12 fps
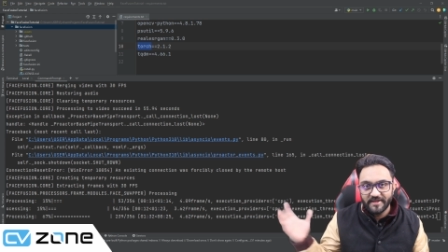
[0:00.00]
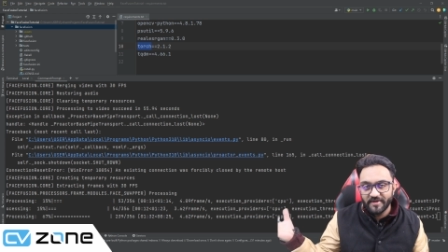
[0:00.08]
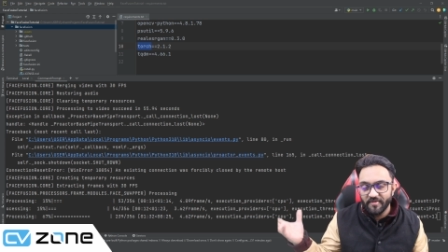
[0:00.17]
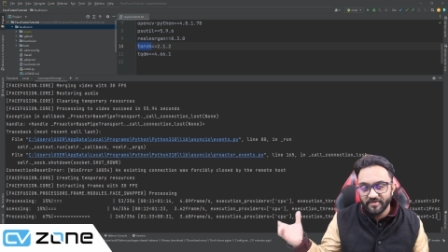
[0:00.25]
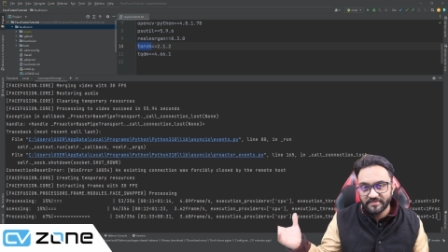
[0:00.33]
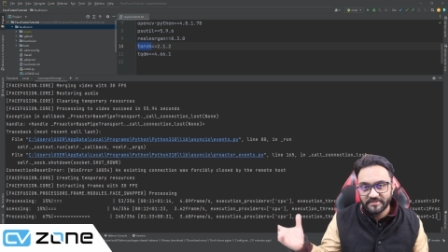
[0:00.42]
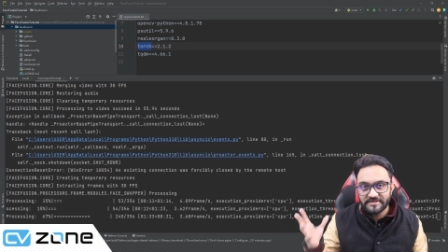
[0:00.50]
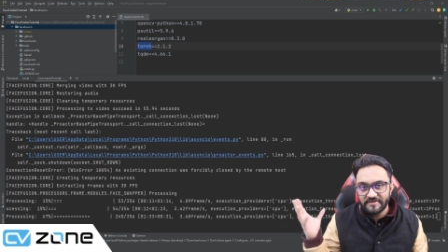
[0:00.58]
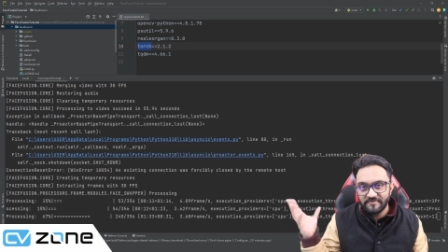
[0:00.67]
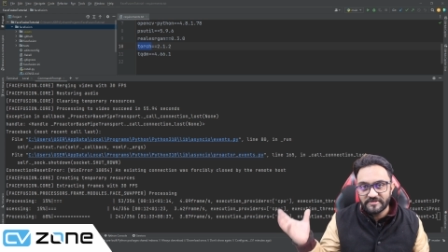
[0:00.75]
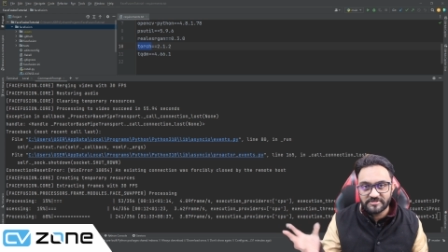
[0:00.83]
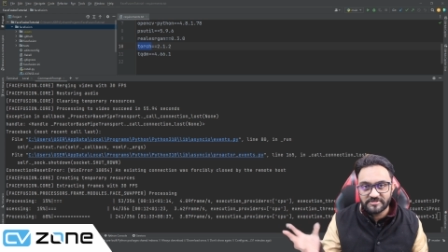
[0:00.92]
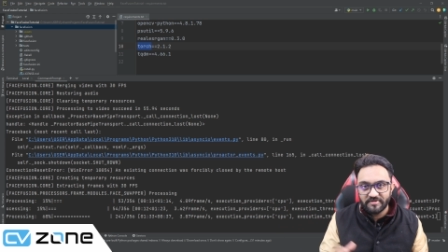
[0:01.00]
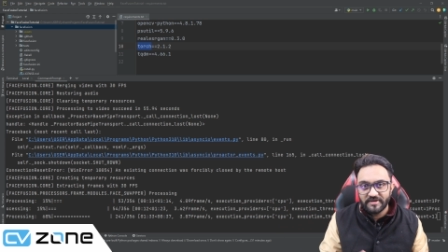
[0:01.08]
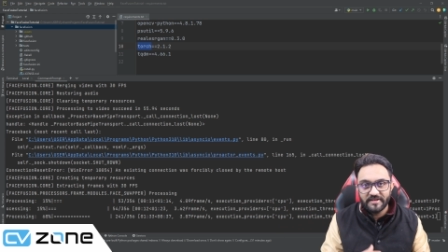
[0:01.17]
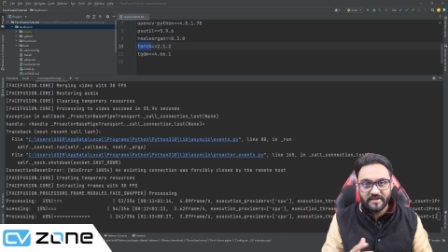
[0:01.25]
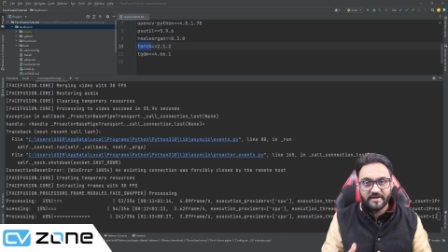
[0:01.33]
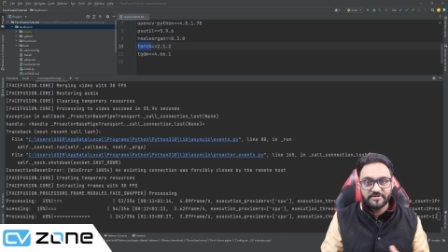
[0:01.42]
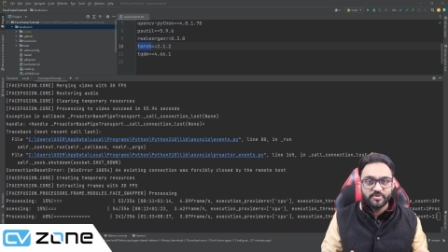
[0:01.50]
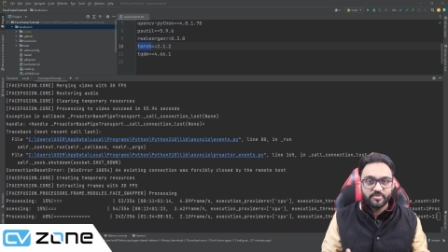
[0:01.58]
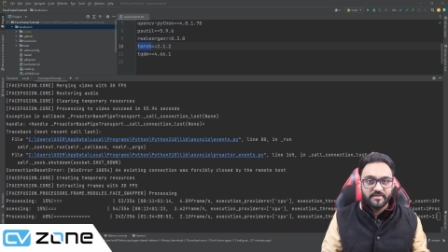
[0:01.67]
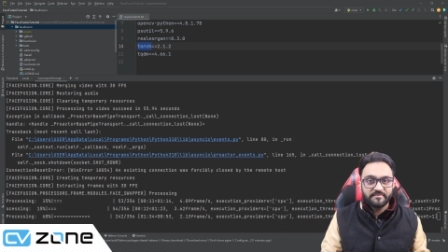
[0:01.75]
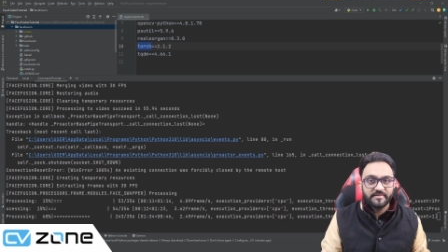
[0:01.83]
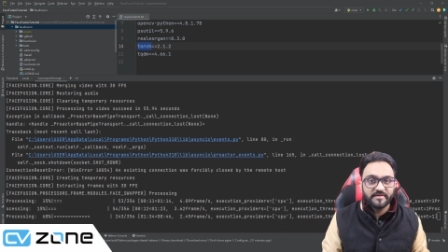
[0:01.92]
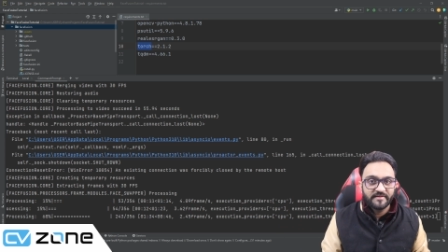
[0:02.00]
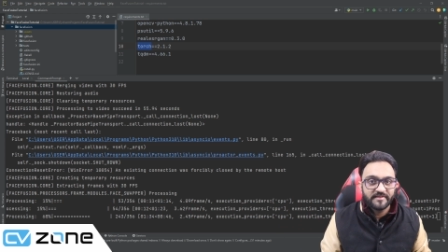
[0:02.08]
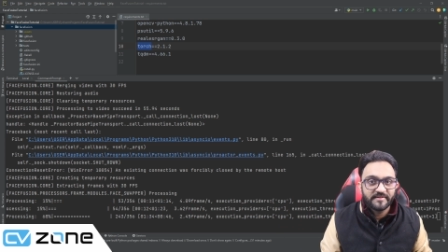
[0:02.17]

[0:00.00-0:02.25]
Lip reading: on the TV screen. I showed them the